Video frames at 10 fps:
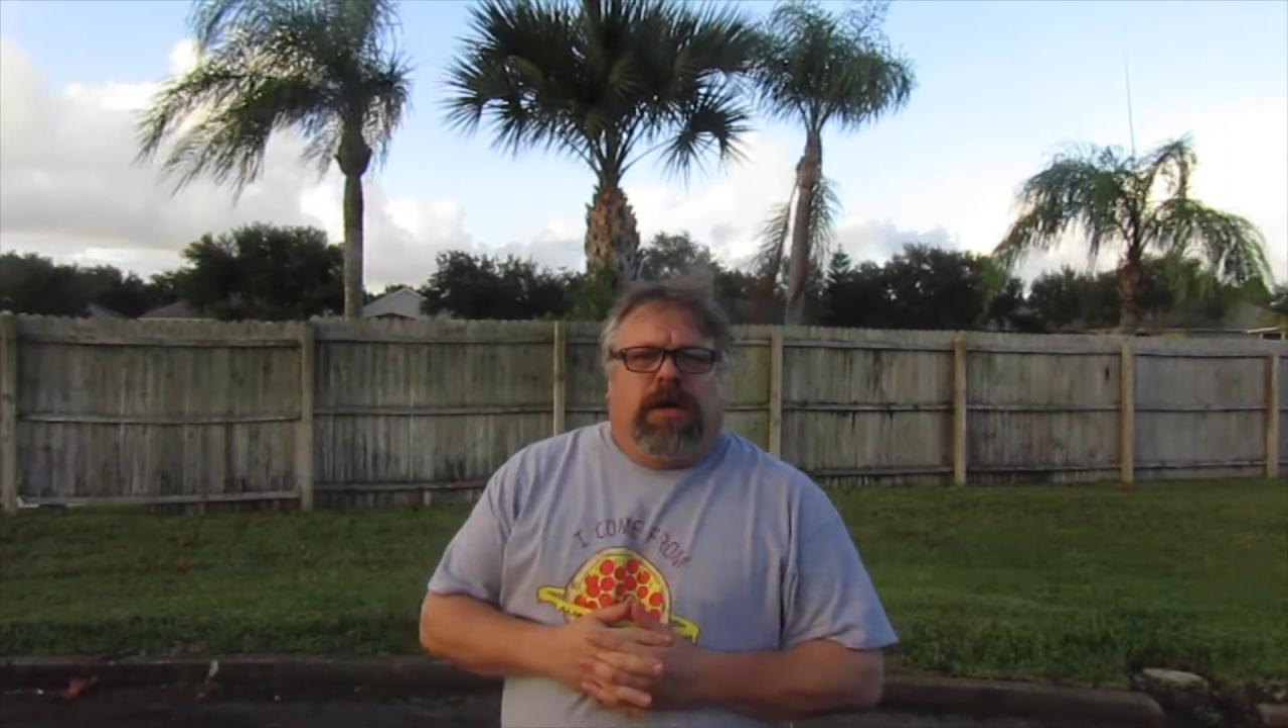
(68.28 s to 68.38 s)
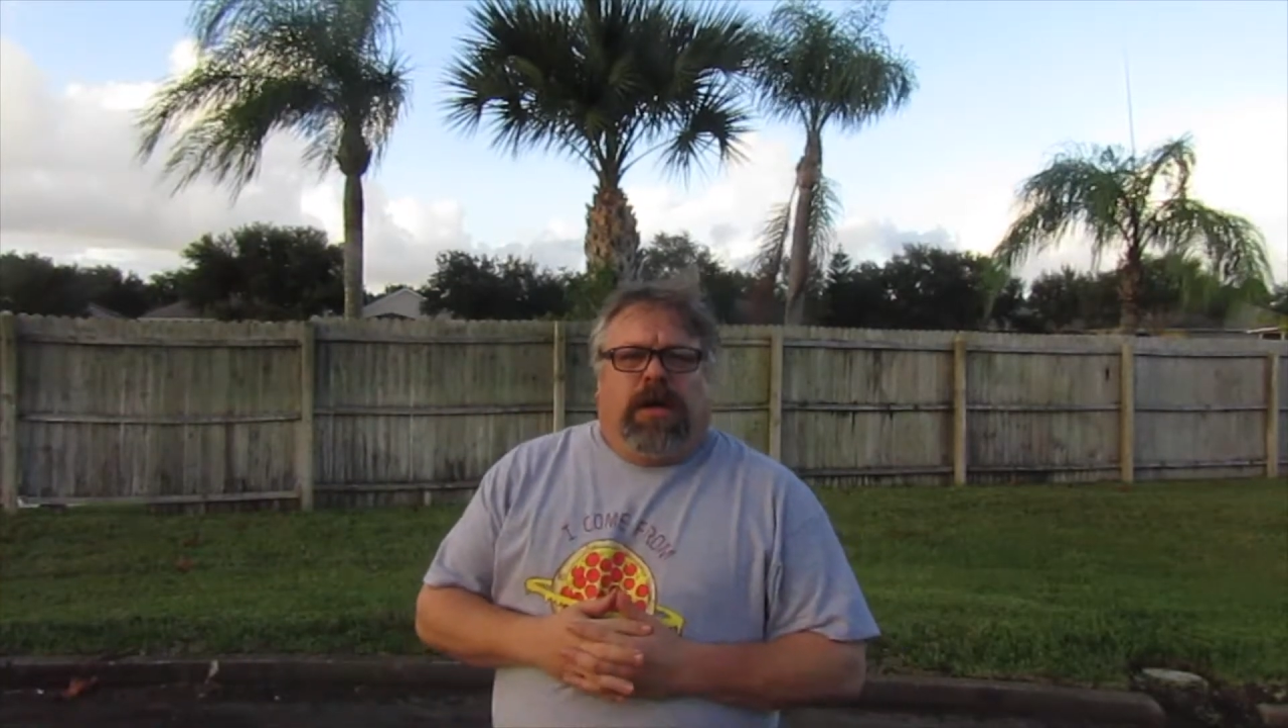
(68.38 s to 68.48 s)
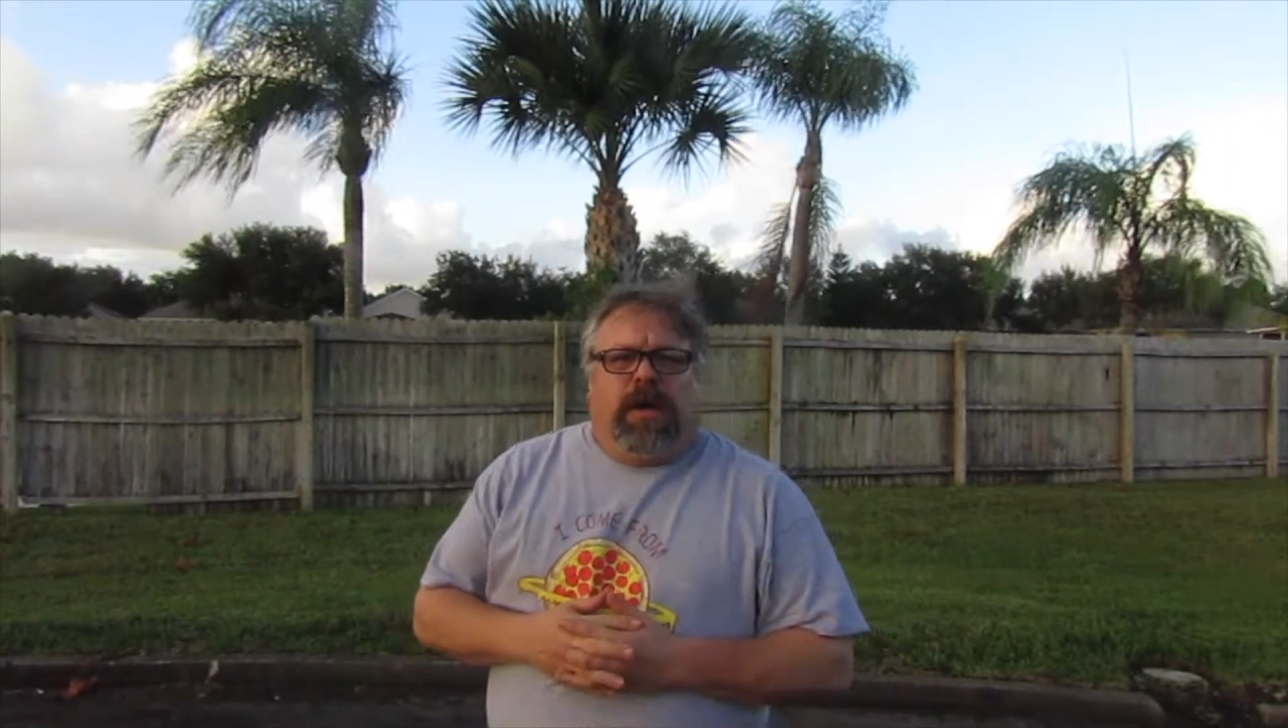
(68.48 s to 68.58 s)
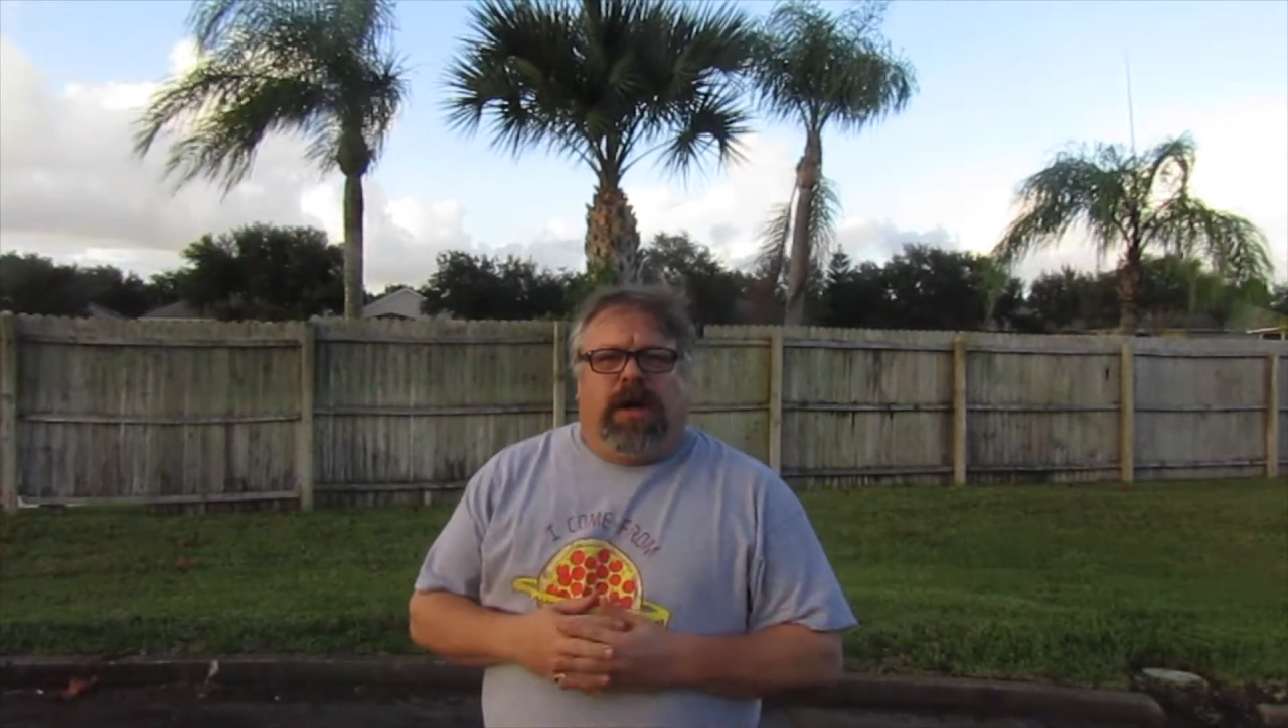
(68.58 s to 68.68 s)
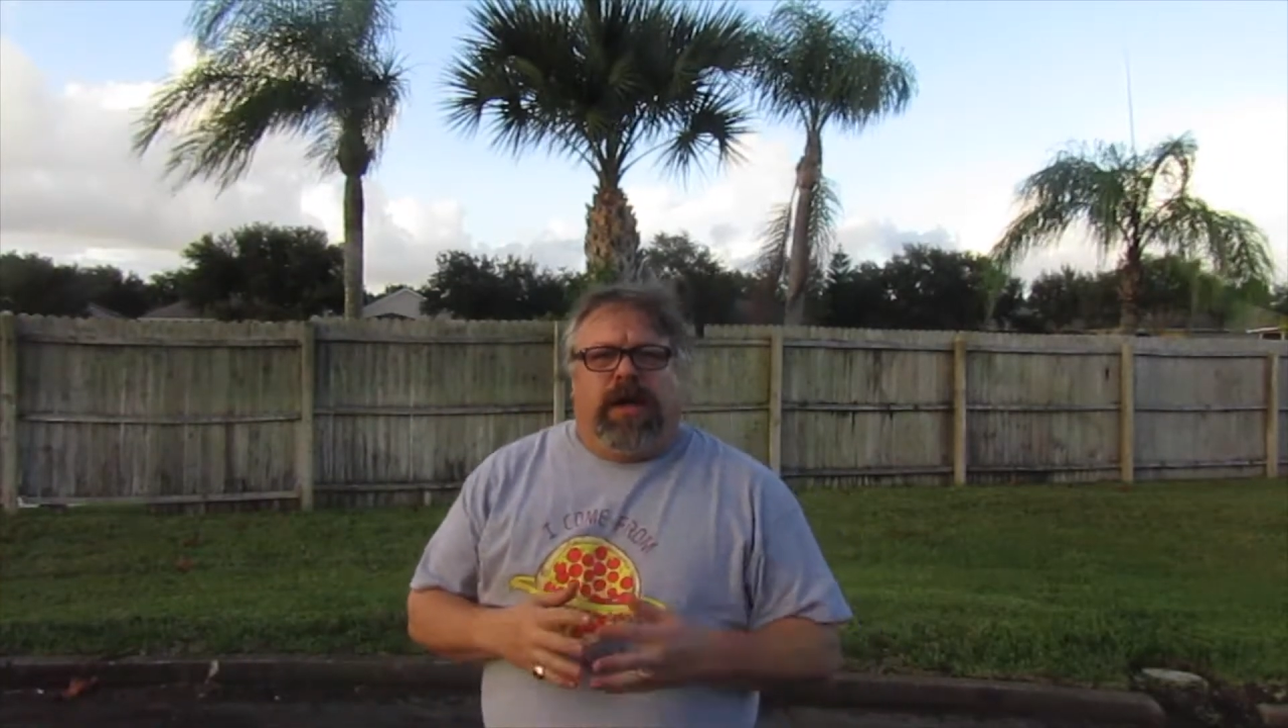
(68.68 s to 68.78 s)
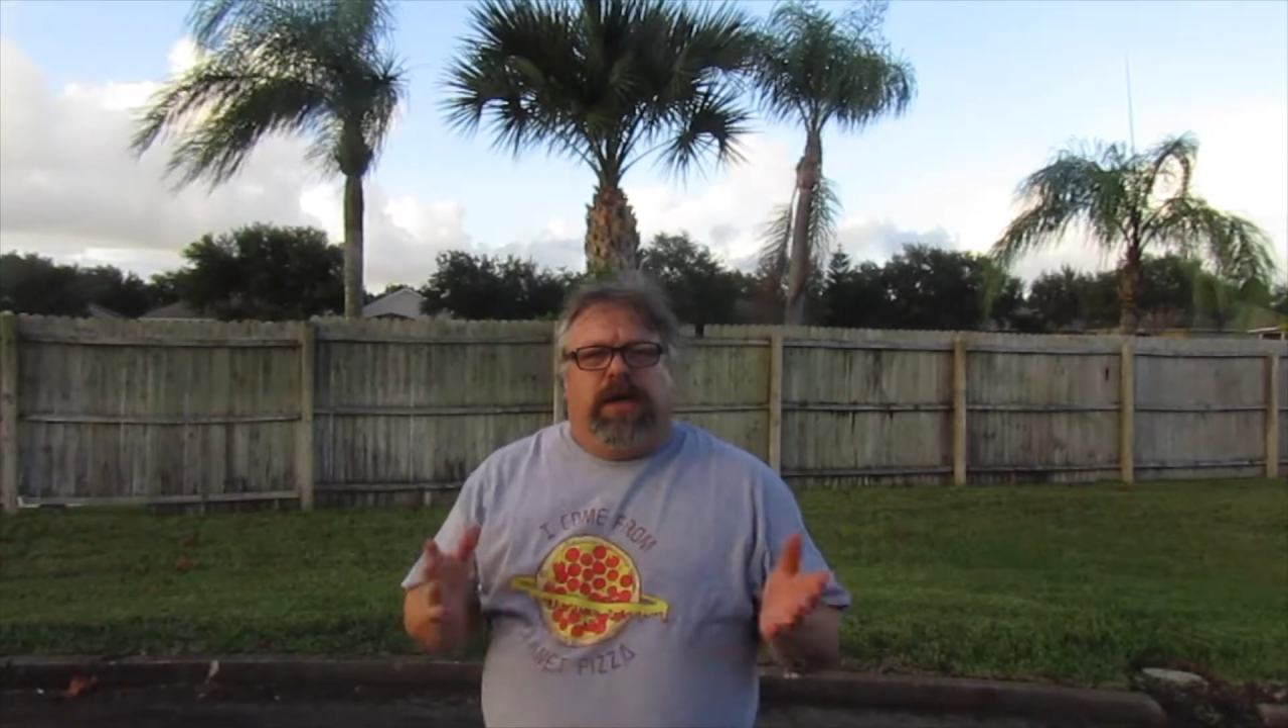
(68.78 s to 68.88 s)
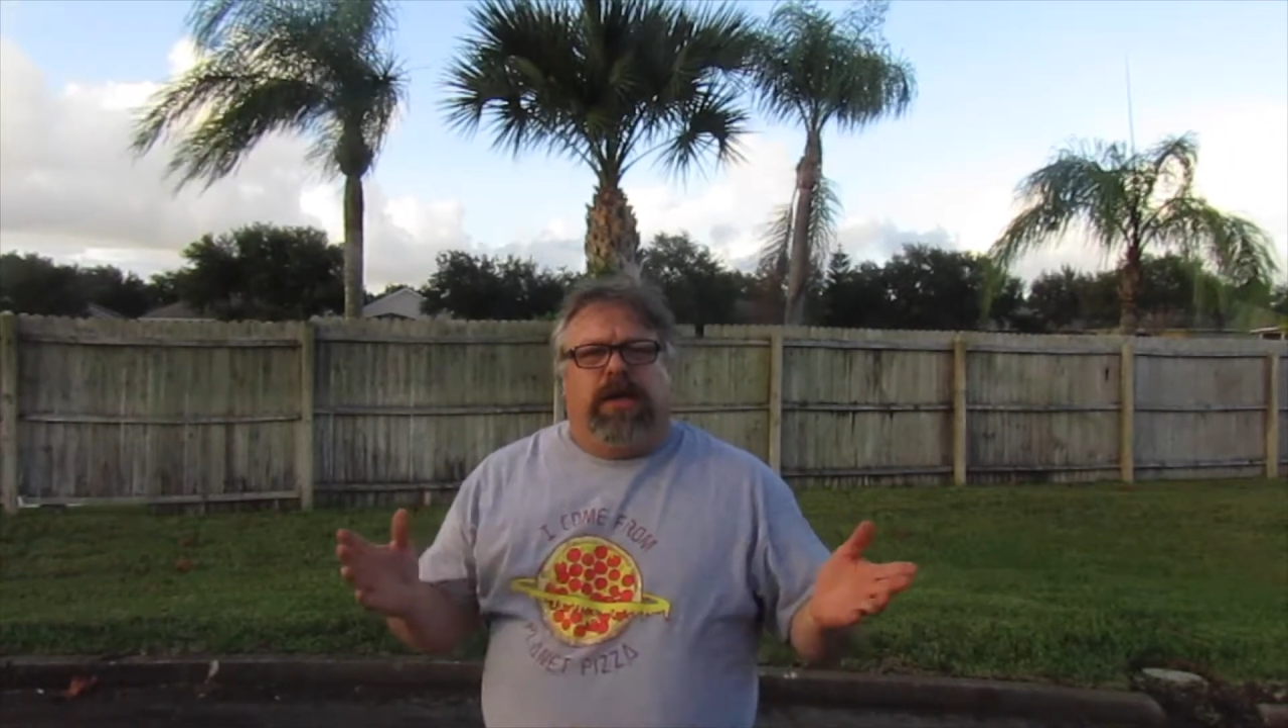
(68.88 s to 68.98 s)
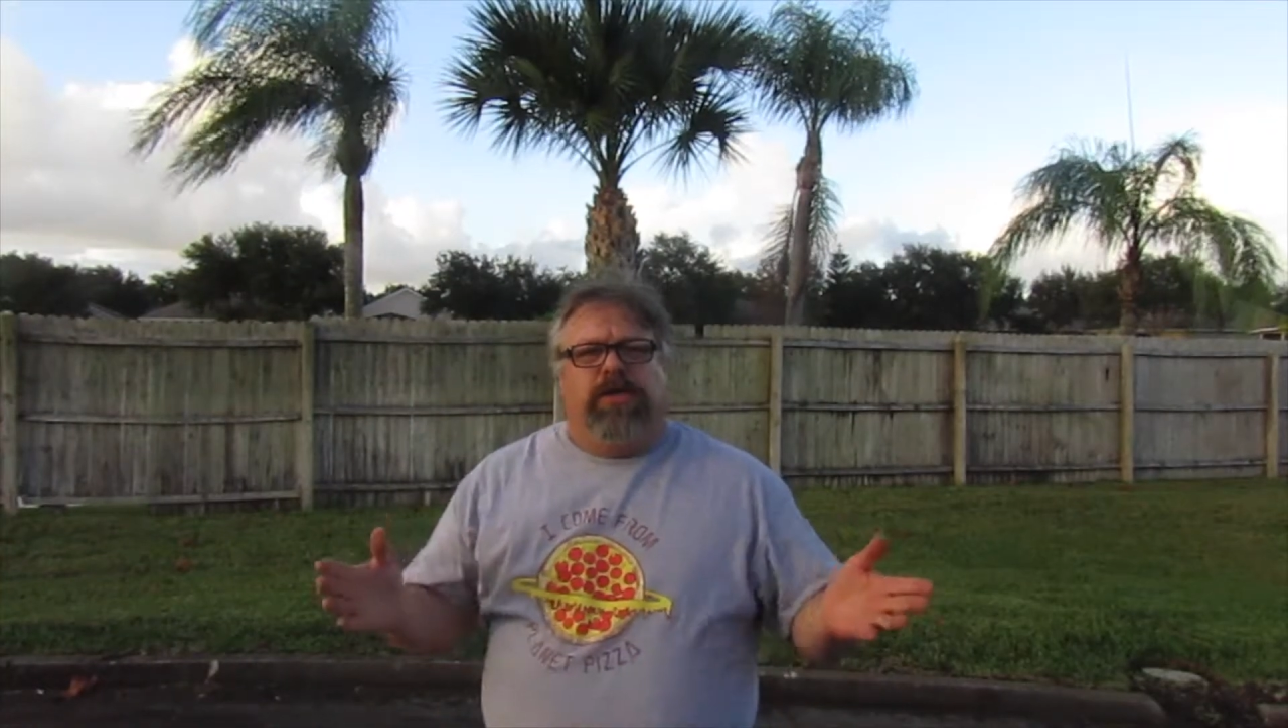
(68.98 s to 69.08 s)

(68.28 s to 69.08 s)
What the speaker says: Alright,